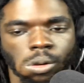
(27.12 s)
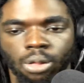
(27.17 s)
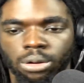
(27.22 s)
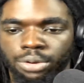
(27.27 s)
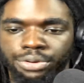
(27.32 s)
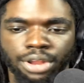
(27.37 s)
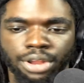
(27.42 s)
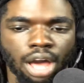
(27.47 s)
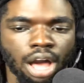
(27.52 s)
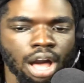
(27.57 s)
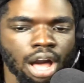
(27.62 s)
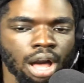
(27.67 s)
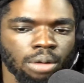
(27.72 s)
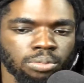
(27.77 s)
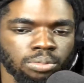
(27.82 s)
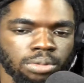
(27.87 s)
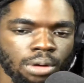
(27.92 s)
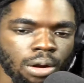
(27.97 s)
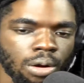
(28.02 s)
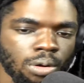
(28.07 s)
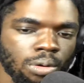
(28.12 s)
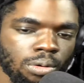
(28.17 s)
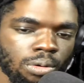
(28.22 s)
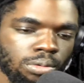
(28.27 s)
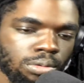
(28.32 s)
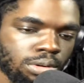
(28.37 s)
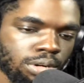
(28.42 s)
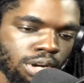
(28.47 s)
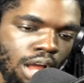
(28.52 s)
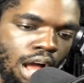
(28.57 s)
Nah, bro.
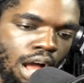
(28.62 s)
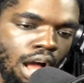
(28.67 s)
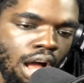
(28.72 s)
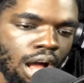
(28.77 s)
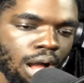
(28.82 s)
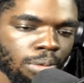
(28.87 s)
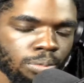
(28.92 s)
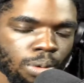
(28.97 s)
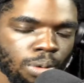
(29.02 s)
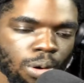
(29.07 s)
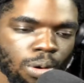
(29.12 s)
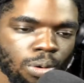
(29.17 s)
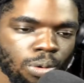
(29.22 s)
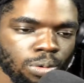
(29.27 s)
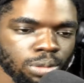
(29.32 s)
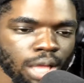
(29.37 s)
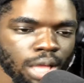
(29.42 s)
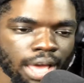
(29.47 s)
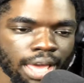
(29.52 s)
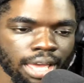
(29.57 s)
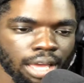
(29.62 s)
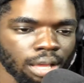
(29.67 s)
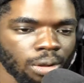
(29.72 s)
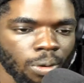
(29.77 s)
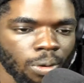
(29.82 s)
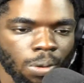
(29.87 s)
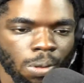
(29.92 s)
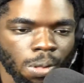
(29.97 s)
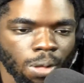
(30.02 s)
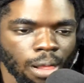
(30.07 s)
Nah, bro. Like,
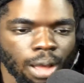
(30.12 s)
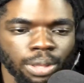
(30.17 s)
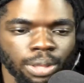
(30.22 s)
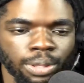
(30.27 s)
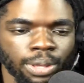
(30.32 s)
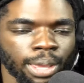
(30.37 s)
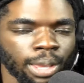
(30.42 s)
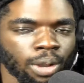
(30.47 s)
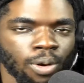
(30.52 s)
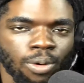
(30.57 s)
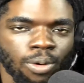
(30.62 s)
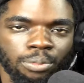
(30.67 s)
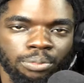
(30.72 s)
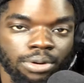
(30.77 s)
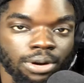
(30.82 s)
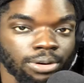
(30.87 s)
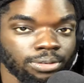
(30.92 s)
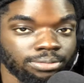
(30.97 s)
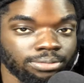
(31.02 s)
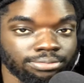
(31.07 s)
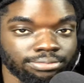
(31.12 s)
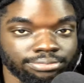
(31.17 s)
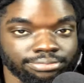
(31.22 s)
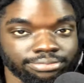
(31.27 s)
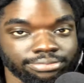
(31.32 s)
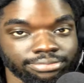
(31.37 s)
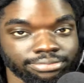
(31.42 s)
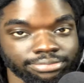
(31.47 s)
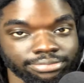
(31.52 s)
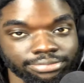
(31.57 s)
you ain't gonna, bro.
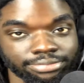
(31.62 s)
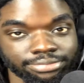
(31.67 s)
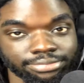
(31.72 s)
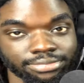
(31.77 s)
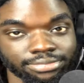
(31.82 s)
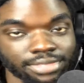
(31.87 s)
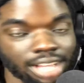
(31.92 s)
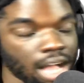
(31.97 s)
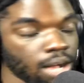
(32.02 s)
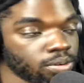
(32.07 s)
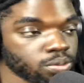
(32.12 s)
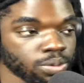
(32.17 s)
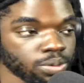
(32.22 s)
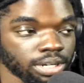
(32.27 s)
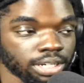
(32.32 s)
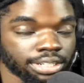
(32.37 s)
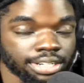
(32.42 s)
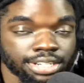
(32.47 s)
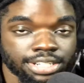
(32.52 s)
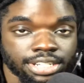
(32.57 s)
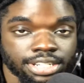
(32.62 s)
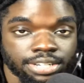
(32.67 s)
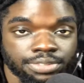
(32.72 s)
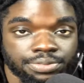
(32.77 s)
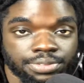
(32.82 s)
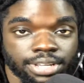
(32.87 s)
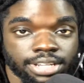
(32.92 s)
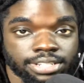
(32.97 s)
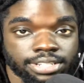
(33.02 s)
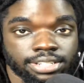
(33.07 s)
I was working a shift
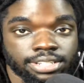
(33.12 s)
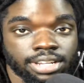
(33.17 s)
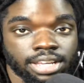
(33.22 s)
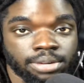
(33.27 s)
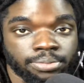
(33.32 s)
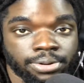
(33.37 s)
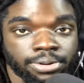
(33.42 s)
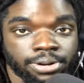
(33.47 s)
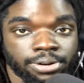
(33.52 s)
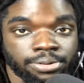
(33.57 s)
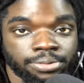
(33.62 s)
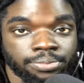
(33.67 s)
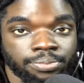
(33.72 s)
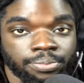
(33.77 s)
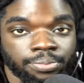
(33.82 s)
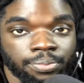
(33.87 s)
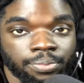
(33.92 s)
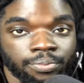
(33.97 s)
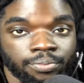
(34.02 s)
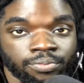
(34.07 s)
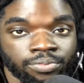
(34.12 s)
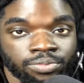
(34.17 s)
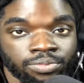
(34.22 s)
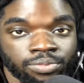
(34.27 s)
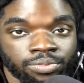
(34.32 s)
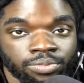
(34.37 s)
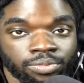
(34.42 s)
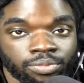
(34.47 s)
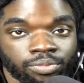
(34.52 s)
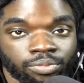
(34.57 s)
yesterday, bro.
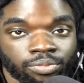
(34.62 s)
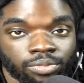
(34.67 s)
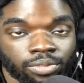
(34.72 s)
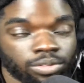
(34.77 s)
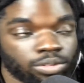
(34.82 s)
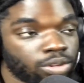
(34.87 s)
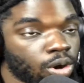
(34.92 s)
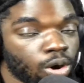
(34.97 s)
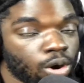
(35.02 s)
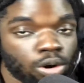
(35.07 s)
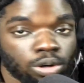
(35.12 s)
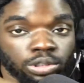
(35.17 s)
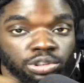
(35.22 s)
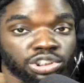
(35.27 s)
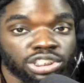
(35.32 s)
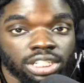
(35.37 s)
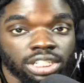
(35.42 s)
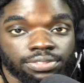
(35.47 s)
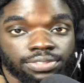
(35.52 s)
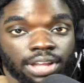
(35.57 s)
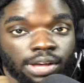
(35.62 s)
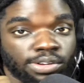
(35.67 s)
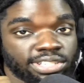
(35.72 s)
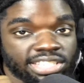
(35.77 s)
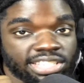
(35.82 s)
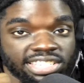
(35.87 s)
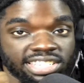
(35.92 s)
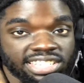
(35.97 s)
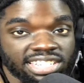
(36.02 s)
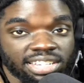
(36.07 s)
The whole shift I was
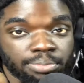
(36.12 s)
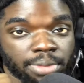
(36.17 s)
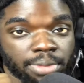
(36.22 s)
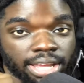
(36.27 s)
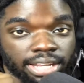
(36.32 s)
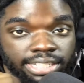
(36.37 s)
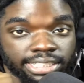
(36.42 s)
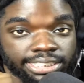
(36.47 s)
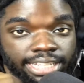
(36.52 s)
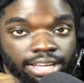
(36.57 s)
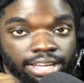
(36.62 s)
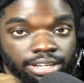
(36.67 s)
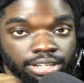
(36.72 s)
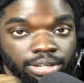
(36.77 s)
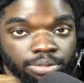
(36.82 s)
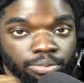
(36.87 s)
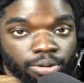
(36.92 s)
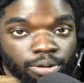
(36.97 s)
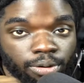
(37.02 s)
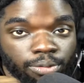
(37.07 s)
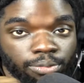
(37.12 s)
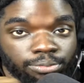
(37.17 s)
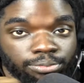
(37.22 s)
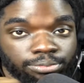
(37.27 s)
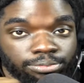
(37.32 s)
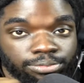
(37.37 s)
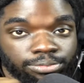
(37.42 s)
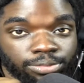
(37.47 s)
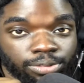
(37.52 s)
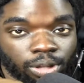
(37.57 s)
listening to Meg Thee Stallion, bro.
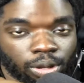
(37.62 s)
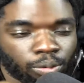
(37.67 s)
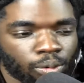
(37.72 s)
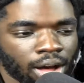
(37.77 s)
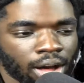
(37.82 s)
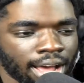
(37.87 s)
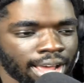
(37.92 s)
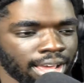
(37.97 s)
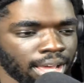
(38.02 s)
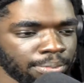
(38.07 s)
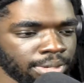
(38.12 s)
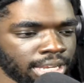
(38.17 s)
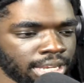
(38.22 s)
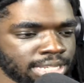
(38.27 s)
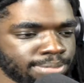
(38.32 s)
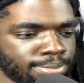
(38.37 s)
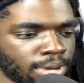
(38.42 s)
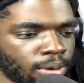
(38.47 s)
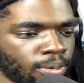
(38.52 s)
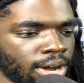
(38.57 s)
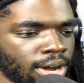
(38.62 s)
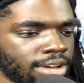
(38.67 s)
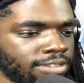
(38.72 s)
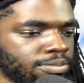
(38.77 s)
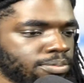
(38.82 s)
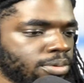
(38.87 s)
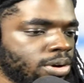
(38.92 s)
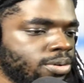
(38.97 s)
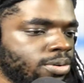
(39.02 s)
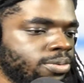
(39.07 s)
Why? I mean, that's my wife,
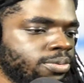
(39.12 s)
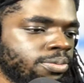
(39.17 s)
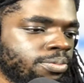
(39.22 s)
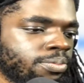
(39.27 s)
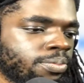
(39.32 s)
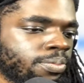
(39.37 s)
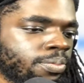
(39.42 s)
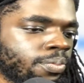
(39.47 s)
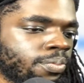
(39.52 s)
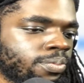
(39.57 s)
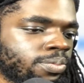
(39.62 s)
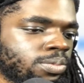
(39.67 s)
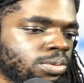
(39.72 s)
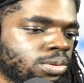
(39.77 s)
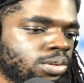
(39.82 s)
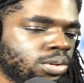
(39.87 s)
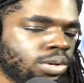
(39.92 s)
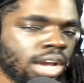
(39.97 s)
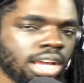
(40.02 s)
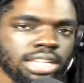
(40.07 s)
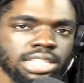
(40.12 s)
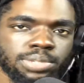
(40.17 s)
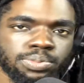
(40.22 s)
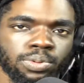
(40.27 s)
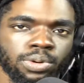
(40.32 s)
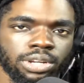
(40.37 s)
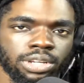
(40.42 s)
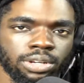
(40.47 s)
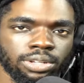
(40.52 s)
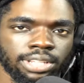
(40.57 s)
bro. You gotta support
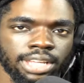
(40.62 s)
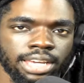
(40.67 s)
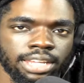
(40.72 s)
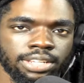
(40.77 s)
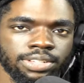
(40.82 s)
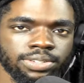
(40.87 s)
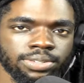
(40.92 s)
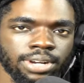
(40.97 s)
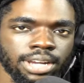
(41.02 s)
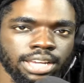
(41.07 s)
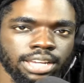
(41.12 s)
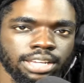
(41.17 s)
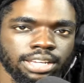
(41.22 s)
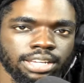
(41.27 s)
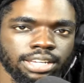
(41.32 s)
your ladies, right?